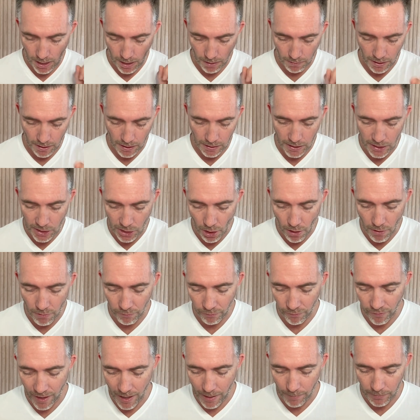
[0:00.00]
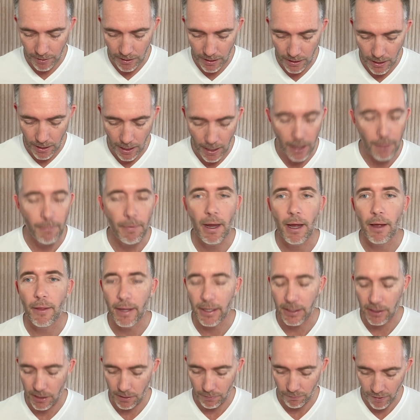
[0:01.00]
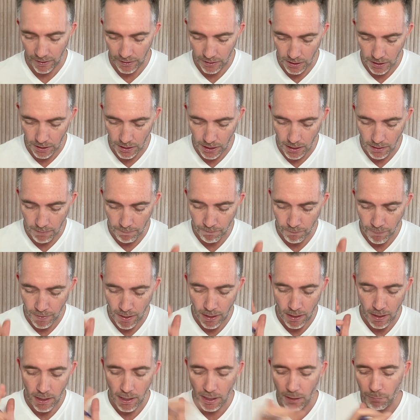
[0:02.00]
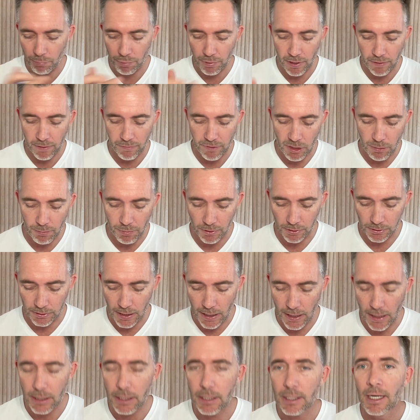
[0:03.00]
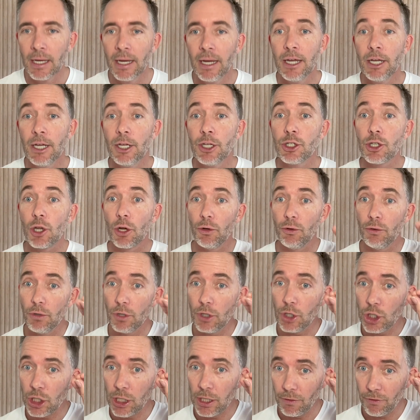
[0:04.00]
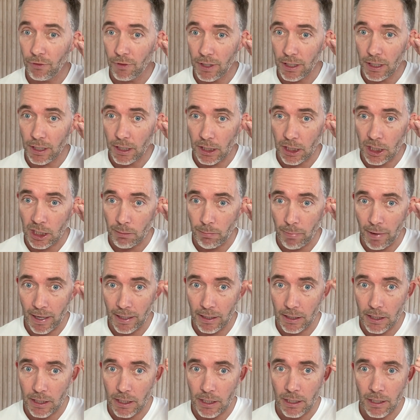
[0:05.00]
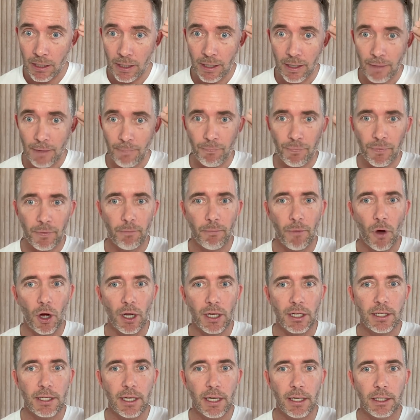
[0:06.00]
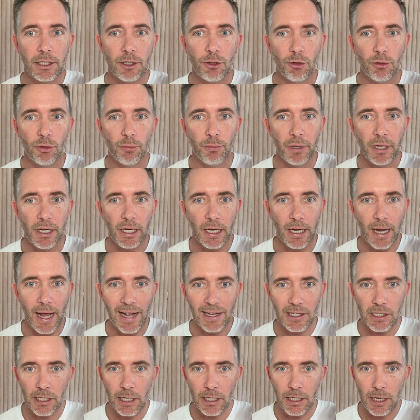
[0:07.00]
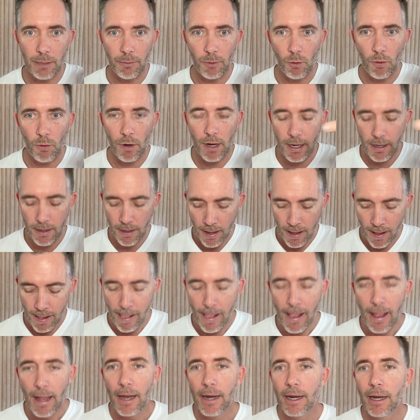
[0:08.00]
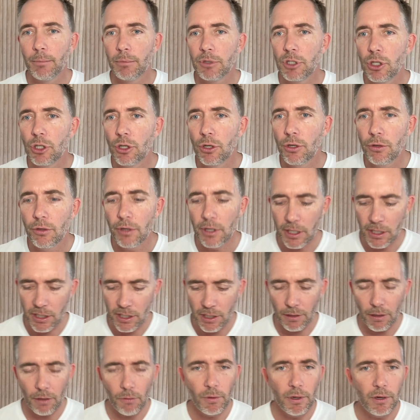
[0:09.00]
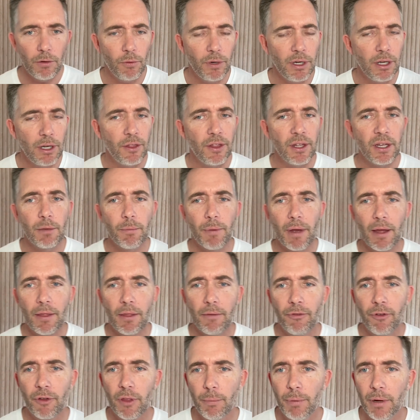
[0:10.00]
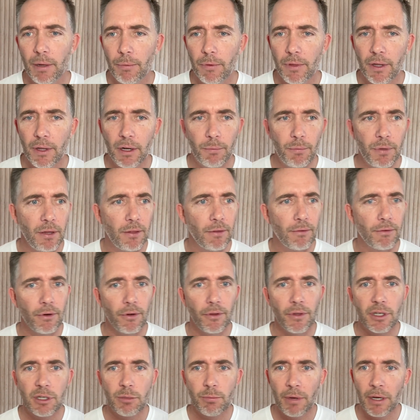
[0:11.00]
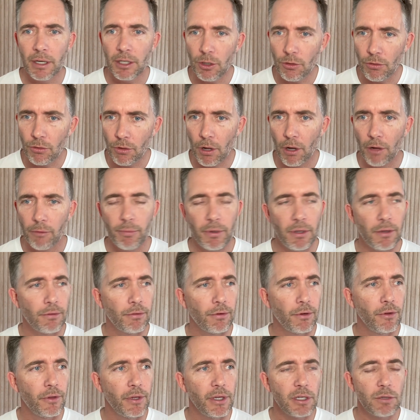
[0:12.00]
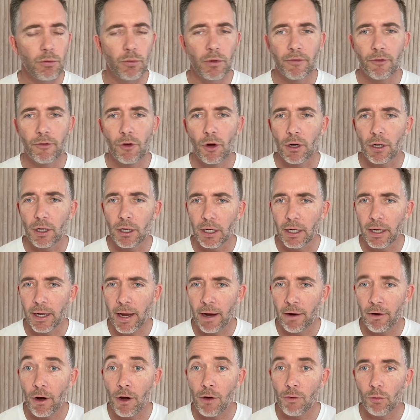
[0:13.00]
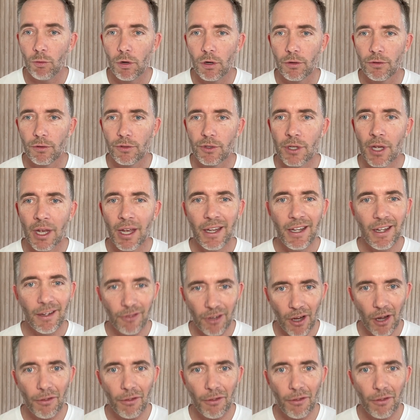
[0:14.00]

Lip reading: in his own family how that's affected him in previous podcasts. So shift the expense mindset to it being an asset, number one. And number two is when you think about for the people that have been through this, Ben, you and I have been through this, we've got it in our own worlds. You have to go